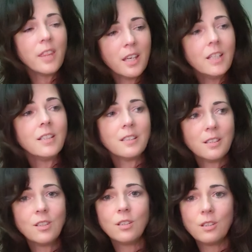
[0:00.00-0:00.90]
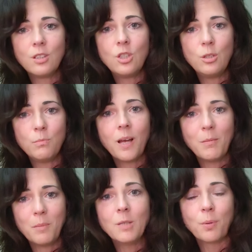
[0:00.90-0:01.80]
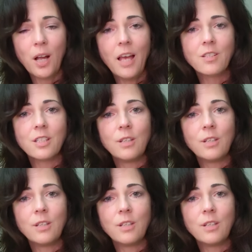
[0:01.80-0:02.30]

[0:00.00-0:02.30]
then you might be depressed.